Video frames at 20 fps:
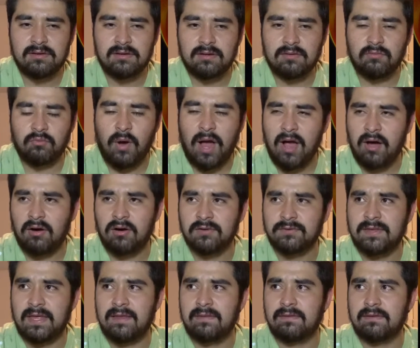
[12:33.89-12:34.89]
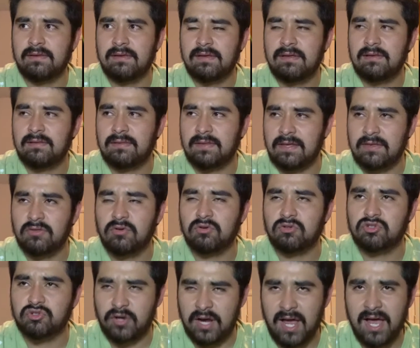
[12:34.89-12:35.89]
Wild and Lethal
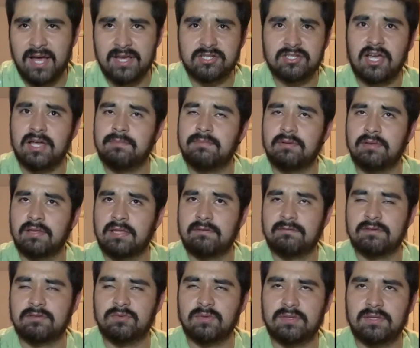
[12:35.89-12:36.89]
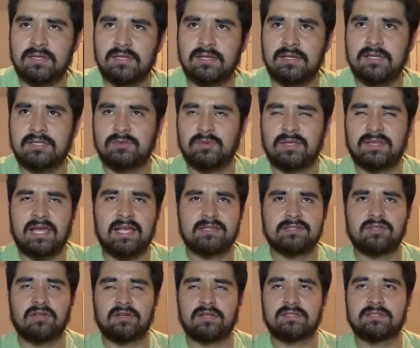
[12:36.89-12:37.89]
Trash, I believe is what that
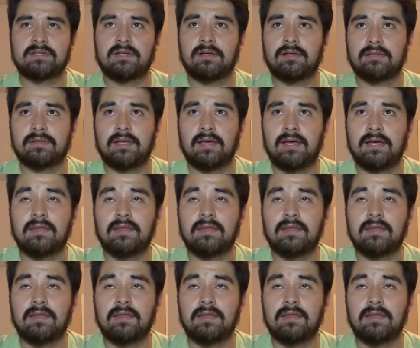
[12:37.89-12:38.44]
song is called.